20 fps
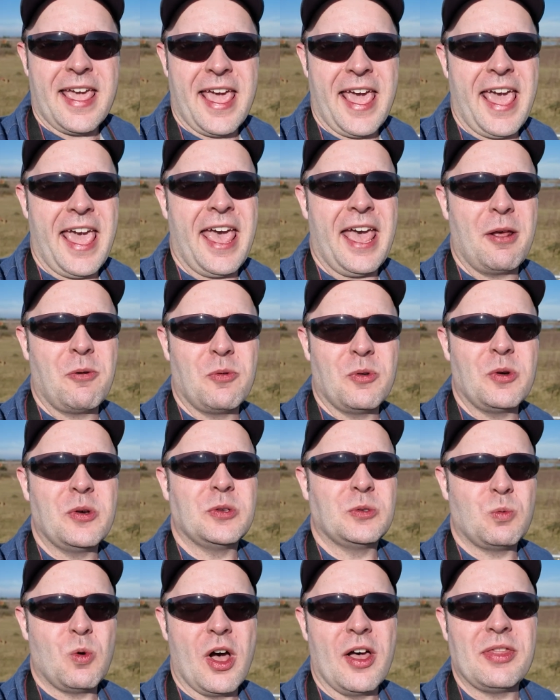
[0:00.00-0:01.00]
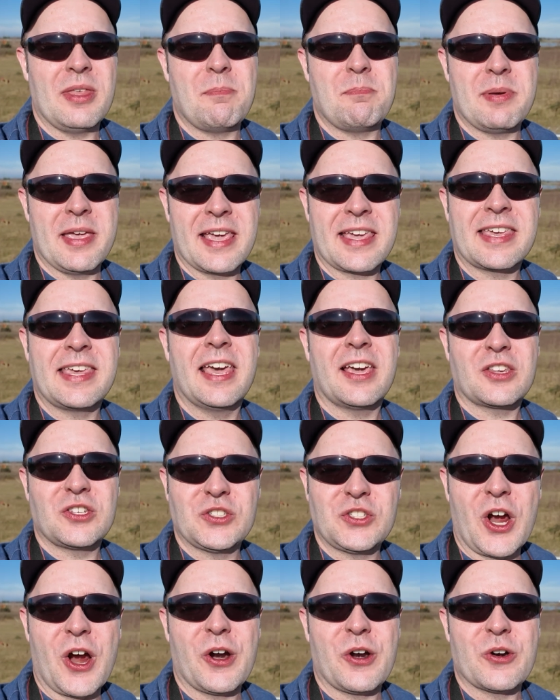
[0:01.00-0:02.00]
and it was one of the big
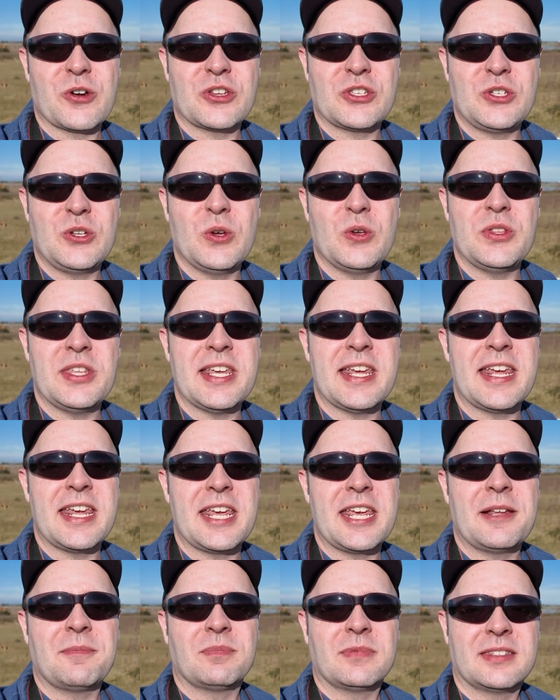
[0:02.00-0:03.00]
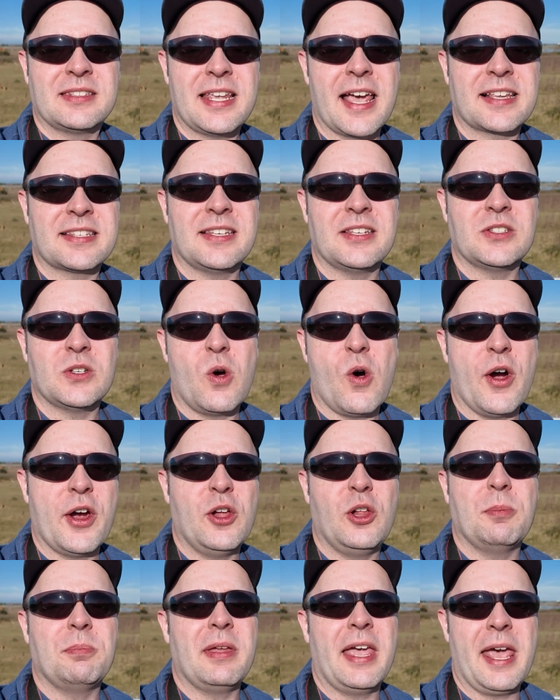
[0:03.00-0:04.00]
kickstarters to the Texas
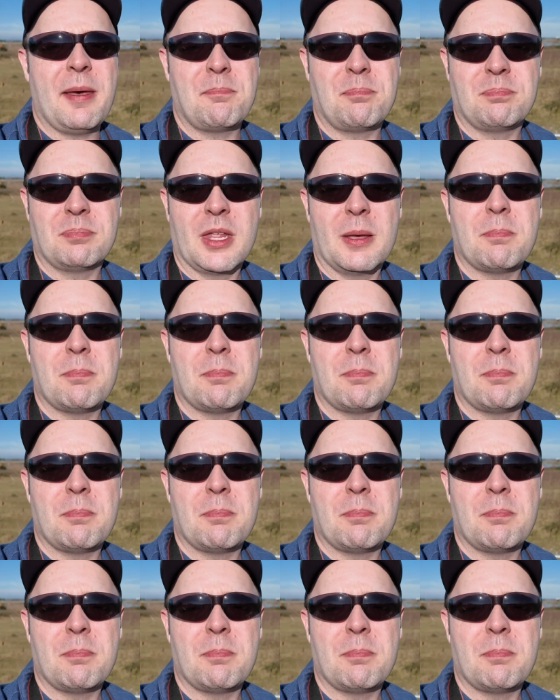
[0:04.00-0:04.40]
oil and